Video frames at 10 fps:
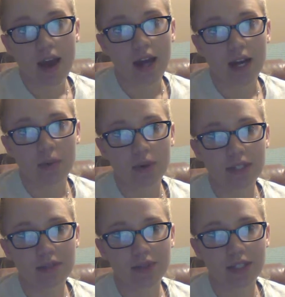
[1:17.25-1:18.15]
and I
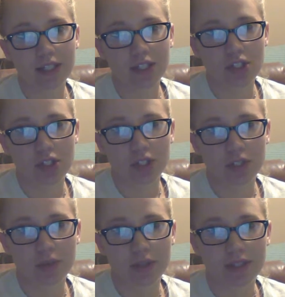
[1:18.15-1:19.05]
wasn't really
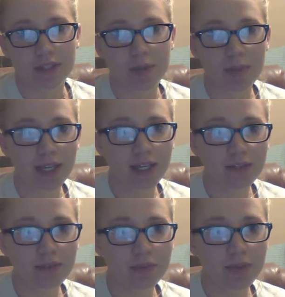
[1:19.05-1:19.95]
concerned with the speed
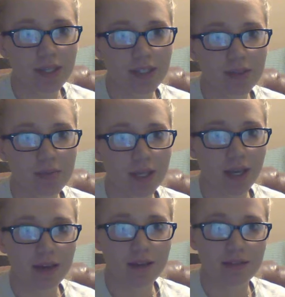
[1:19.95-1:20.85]
of the wind
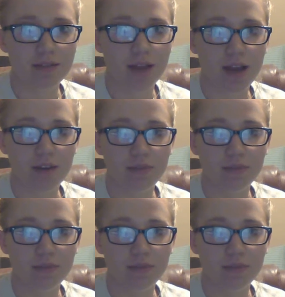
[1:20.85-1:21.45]
because that